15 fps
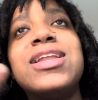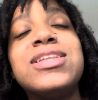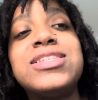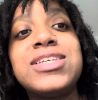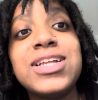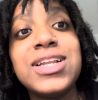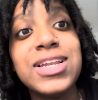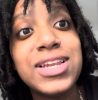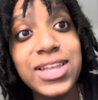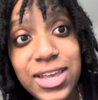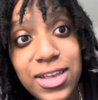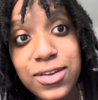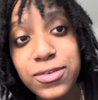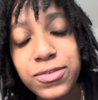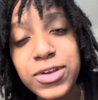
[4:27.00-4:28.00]
to
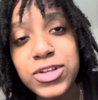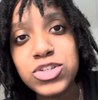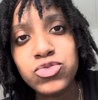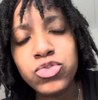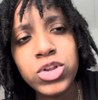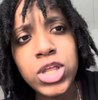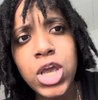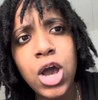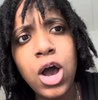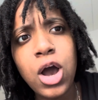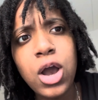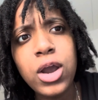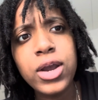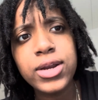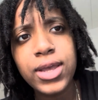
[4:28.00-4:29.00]
live. It's really
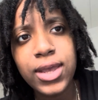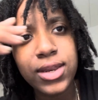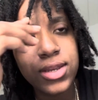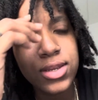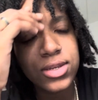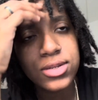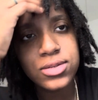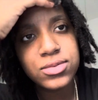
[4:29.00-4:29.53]
hard and